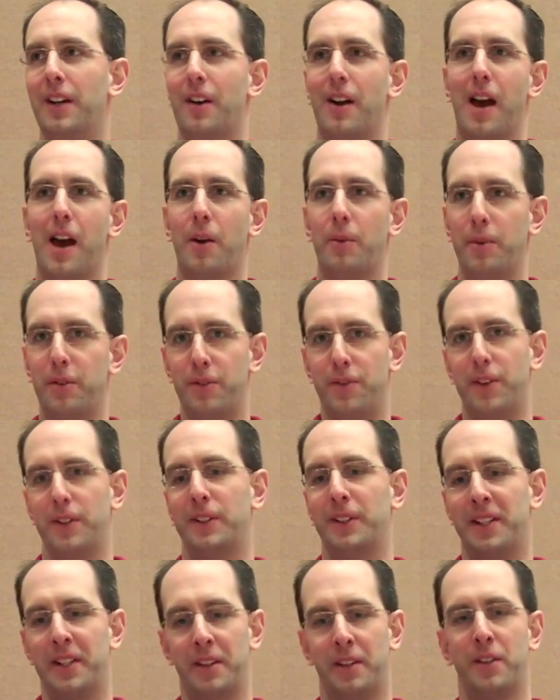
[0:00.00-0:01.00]
how do we
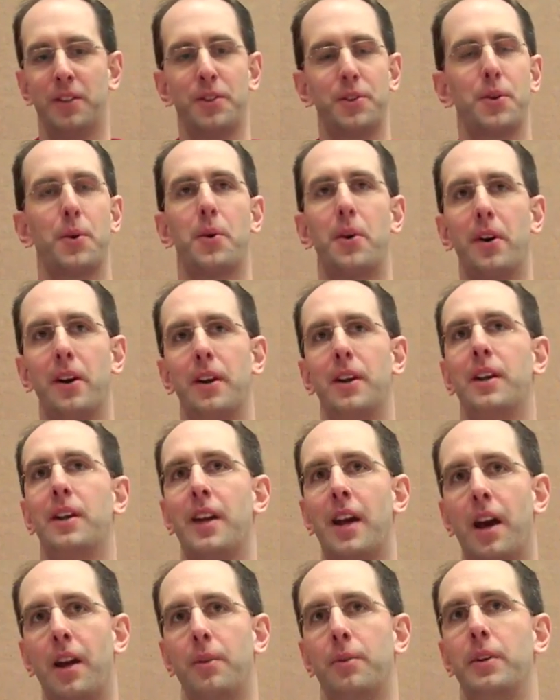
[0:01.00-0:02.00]
fill in the story, and
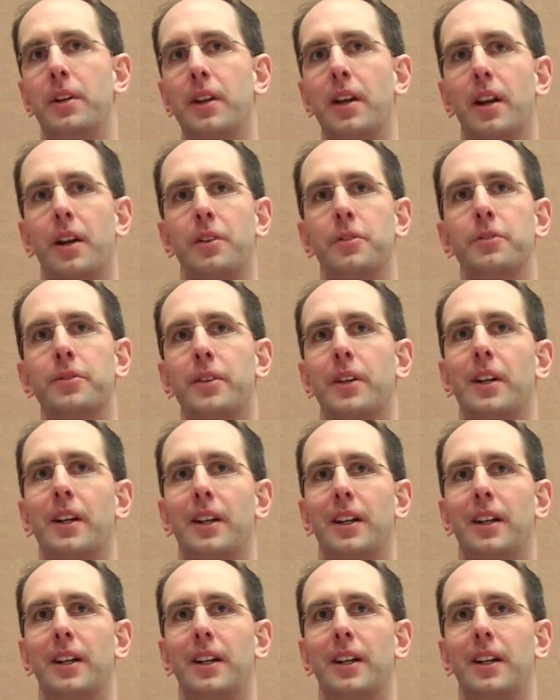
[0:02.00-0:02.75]
how do we kind of